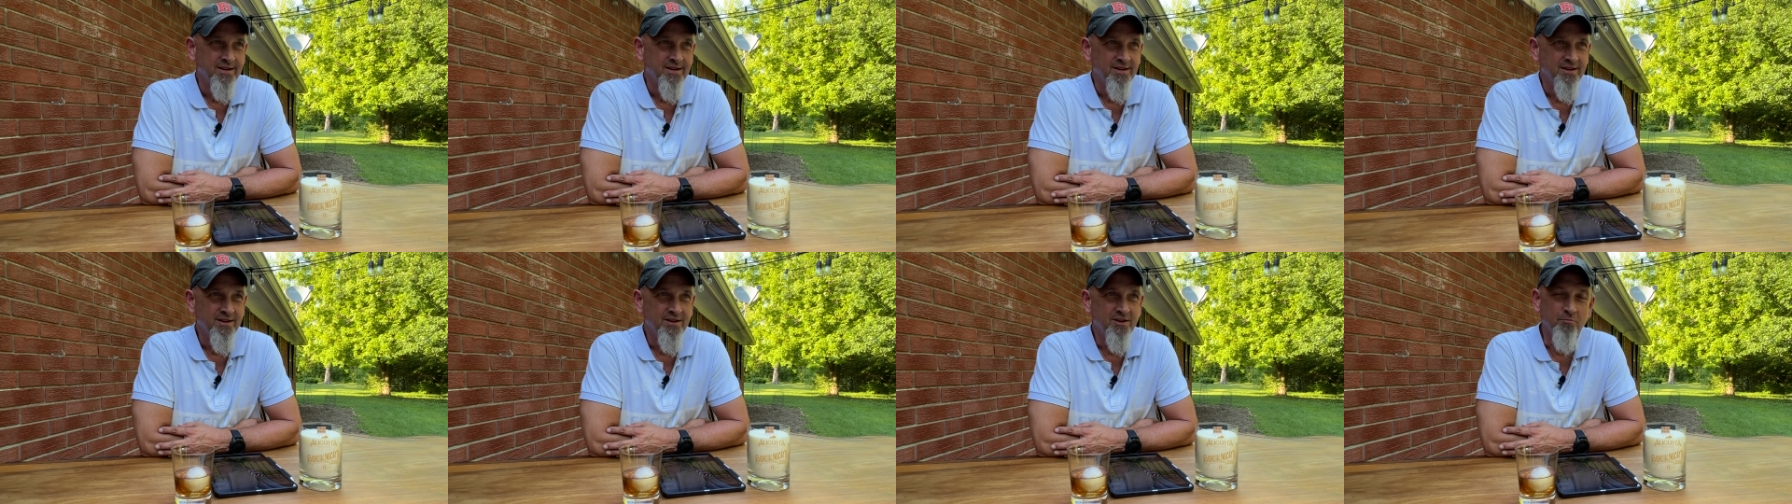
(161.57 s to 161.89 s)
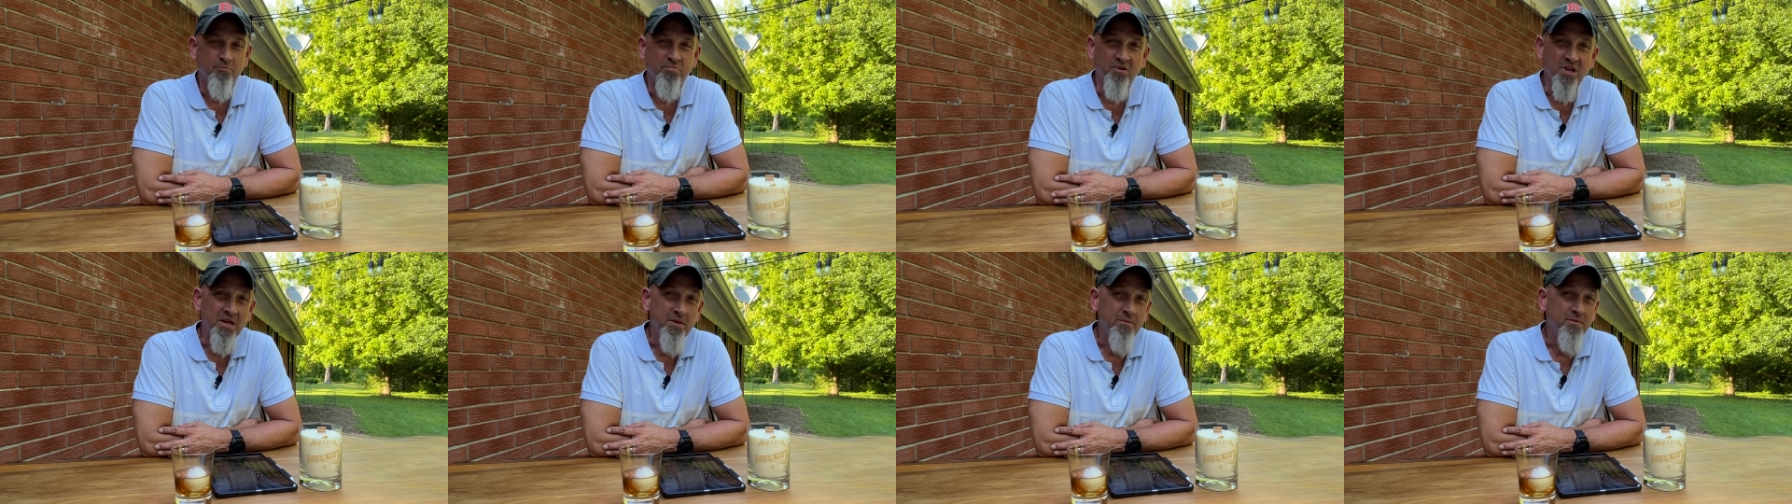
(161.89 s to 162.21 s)
you know
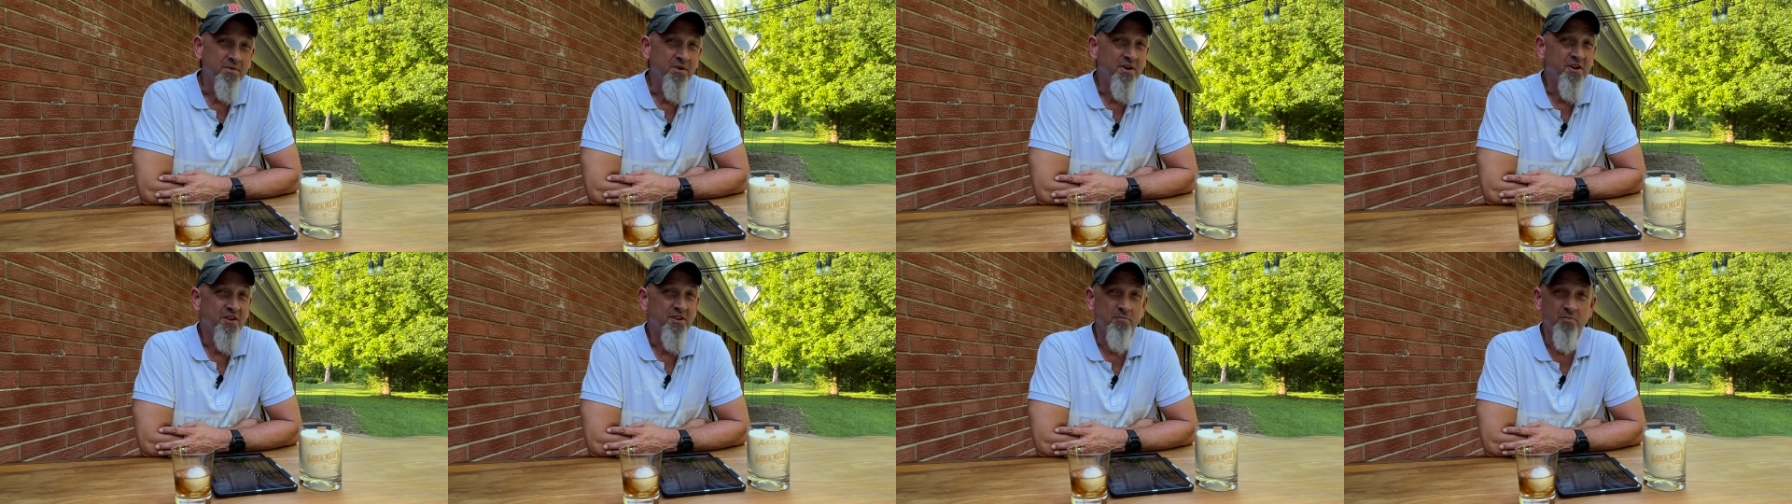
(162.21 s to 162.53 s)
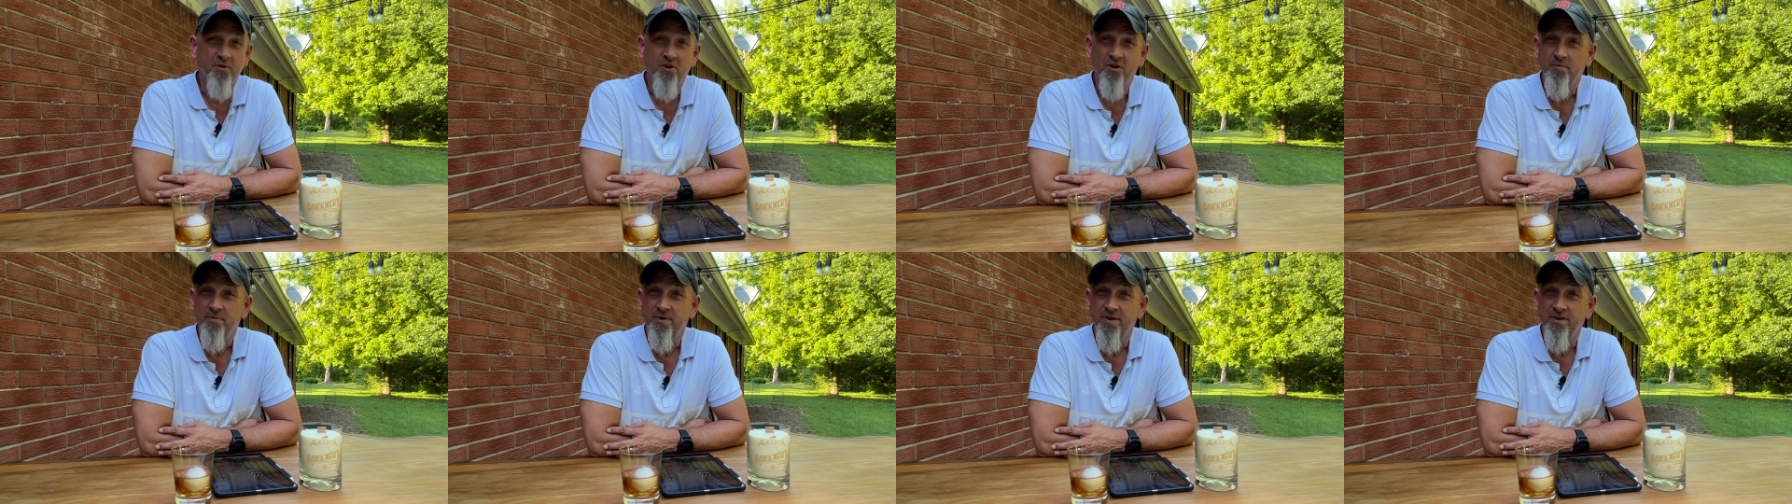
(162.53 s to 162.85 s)
blame it on the
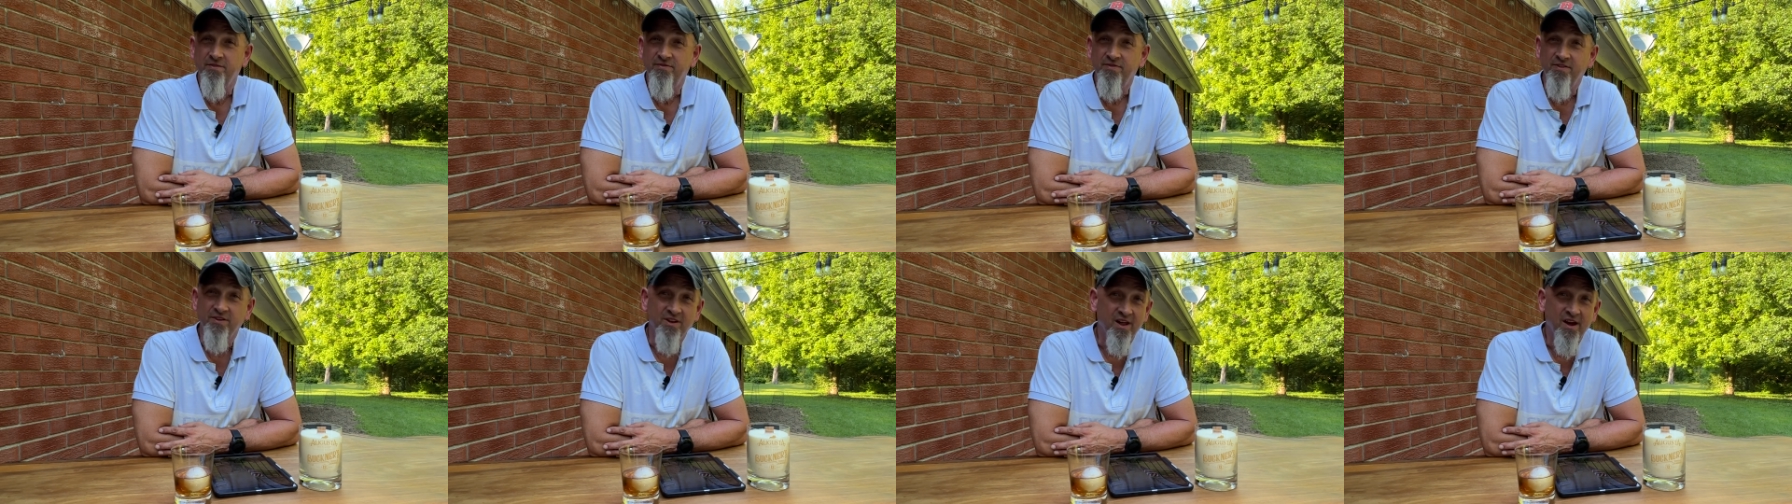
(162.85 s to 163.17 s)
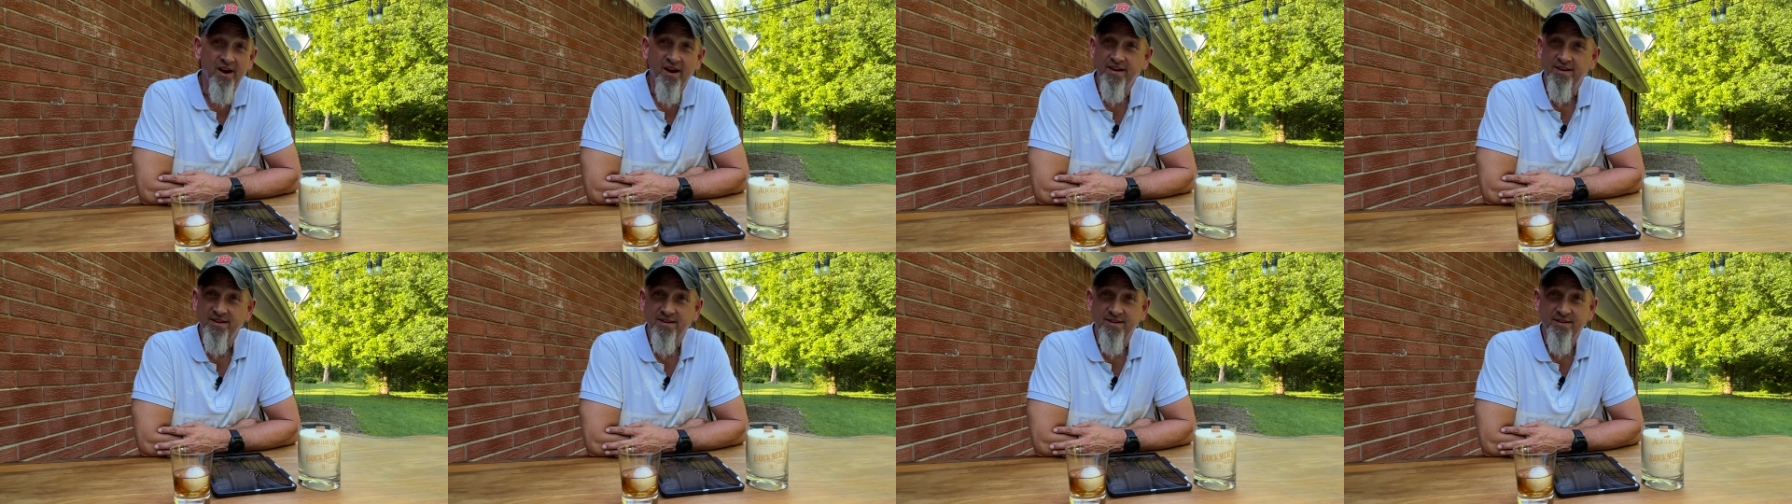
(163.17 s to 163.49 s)
bourbon if you'd
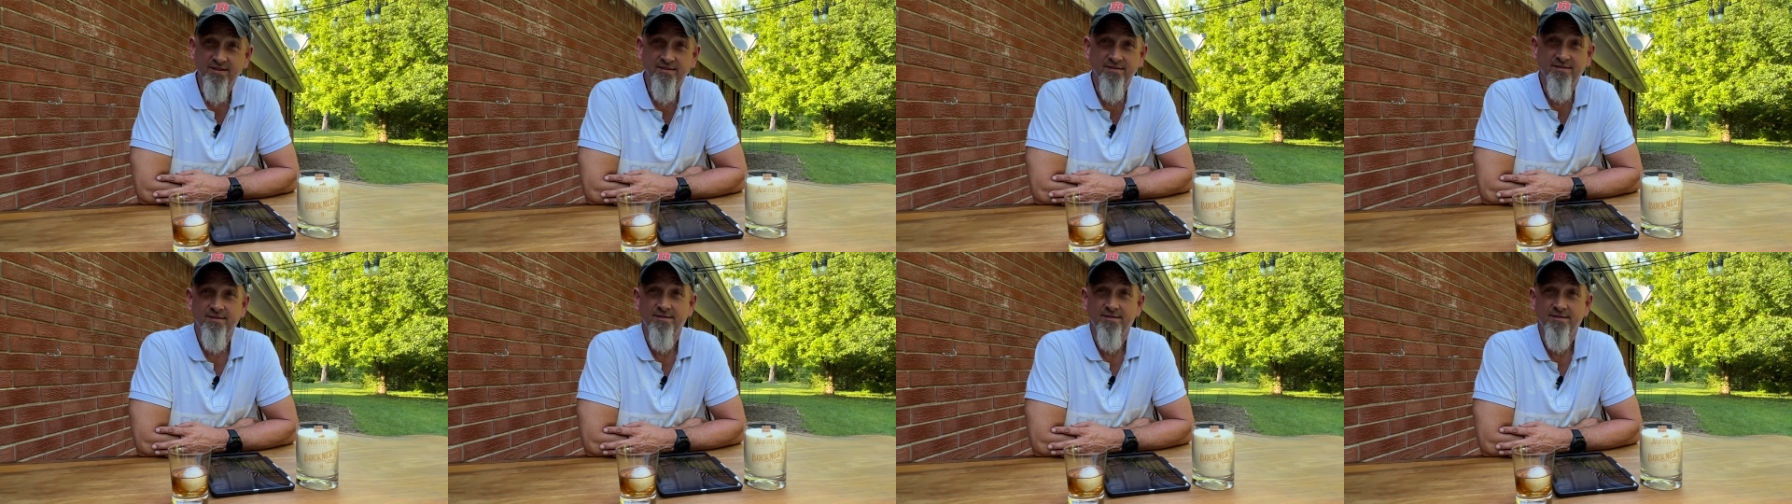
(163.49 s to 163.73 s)
like.